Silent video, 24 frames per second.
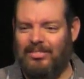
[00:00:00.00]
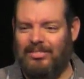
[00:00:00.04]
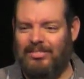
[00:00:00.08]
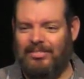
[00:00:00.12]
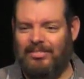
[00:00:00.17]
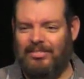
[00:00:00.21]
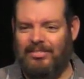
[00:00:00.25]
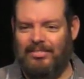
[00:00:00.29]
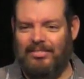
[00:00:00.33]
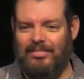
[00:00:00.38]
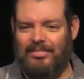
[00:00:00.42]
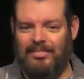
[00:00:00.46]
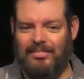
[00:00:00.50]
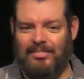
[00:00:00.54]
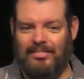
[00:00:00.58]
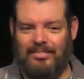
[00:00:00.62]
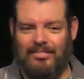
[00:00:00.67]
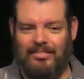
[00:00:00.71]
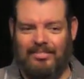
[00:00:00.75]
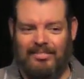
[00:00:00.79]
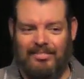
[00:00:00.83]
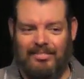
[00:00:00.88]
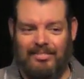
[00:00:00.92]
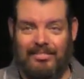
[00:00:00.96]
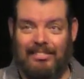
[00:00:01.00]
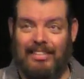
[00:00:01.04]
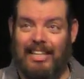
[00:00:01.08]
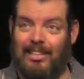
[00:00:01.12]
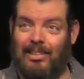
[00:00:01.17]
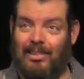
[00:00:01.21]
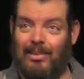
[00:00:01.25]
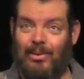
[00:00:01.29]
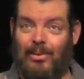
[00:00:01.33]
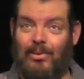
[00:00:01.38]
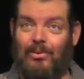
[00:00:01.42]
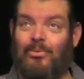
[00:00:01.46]
and here we are, and
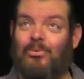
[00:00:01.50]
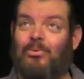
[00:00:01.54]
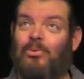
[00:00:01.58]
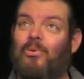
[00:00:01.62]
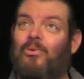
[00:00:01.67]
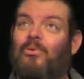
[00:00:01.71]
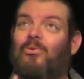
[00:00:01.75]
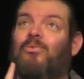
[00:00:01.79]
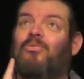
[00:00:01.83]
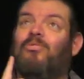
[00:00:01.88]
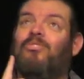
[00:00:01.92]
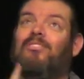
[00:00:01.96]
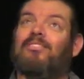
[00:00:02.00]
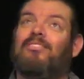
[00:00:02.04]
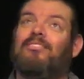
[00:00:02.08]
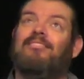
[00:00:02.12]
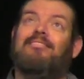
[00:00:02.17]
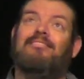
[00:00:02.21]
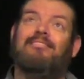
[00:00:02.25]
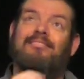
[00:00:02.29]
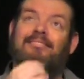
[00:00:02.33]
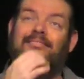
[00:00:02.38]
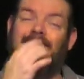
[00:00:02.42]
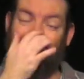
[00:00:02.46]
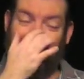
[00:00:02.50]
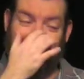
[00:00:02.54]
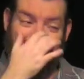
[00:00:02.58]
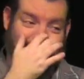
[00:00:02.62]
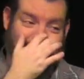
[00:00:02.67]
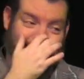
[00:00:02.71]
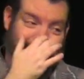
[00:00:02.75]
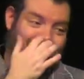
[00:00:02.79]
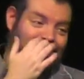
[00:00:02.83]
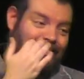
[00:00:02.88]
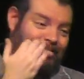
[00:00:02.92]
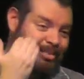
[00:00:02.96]
God's been with us.
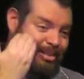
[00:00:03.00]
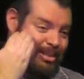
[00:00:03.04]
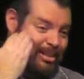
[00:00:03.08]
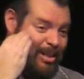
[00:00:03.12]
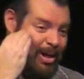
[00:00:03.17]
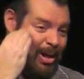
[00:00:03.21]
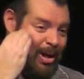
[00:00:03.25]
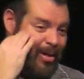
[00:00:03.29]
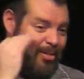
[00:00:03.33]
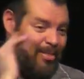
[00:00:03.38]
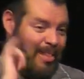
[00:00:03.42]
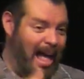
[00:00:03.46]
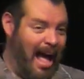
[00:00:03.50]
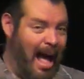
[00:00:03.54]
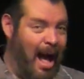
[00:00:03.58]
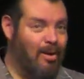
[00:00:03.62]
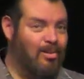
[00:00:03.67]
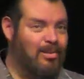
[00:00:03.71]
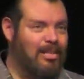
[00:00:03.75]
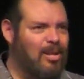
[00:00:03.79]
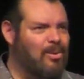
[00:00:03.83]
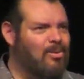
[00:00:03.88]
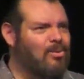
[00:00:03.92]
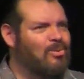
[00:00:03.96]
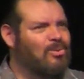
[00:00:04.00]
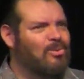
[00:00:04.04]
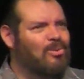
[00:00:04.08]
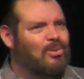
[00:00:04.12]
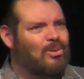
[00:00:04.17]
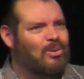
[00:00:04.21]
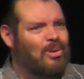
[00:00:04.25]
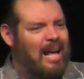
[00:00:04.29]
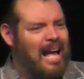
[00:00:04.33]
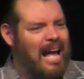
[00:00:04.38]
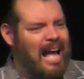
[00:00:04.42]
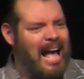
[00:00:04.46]
And yes, there's ups and
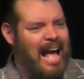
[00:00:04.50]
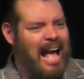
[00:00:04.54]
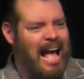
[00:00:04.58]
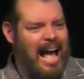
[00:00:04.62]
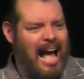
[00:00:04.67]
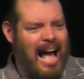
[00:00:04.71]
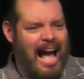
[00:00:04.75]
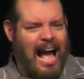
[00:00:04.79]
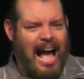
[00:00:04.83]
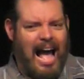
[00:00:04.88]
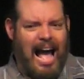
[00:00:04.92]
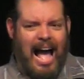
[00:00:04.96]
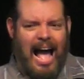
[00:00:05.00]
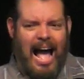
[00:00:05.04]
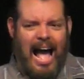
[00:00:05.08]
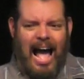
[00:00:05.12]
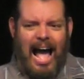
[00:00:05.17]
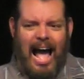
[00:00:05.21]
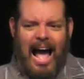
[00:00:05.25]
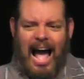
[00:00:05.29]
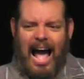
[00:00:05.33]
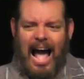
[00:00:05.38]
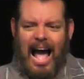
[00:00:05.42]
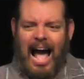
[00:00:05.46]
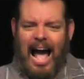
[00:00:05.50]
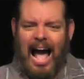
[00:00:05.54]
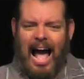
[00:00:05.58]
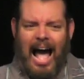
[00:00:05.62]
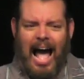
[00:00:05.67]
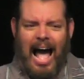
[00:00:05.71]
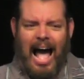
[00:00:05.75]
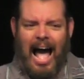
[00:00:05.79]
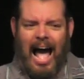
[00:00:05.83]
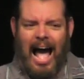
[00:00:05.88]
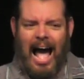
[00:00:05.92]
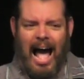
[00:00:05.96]
downs, but
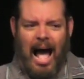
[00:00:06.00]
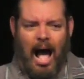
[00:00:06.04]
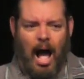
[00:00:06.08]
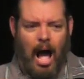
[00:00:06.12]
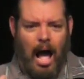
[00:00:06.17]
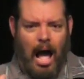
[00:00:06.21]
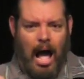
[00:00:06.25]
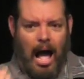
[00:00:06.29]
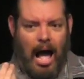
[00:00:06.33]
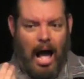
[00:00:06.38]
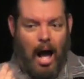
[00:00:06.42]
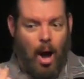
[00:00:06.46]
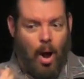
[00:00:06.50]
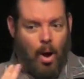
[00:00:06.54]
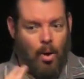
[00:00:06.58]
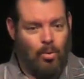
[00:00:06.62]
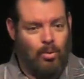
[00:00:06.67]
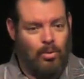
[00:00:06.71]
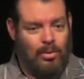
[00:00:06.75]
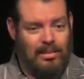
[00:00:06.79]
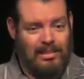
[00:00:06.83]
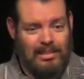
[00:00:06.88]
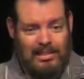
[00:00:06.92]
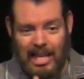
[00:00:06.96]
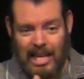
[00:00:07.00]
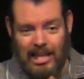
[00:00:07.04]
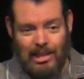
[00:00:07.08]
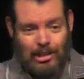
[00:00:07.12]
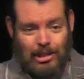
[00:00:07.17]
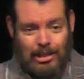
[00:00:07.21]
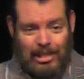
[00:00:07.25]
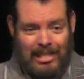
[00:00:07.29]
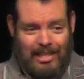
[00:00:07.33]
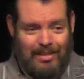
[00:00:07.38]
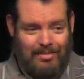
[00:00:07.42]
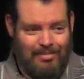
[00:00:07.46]
doubt does creep up
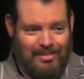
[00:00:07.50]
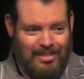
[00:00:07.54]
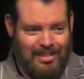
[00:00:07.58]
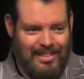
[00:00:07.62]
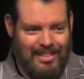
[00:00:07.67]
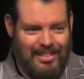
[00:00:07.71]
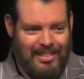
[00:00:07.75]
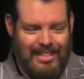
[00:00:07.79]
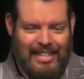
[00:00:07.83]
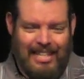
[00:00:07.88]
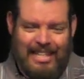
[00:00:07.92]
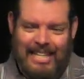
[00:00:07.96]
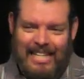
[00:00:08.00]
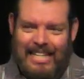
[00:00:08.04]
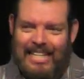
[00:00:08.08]
in our lives